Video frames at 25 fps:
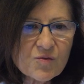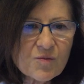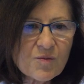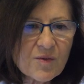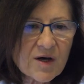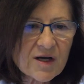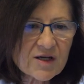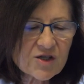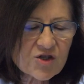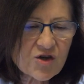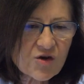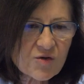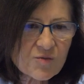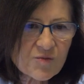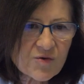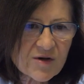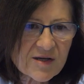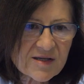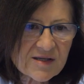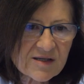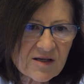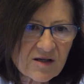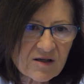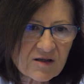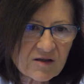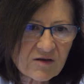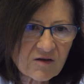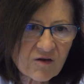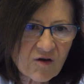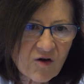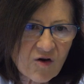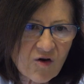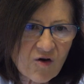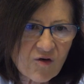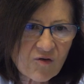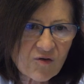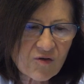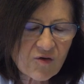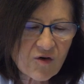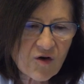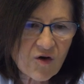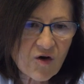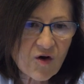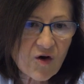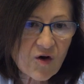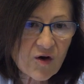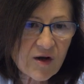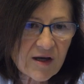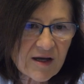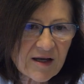major presence of
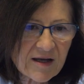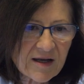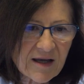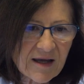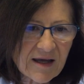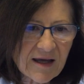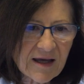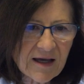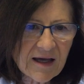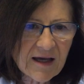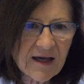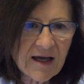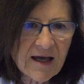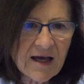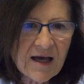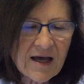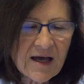ANA.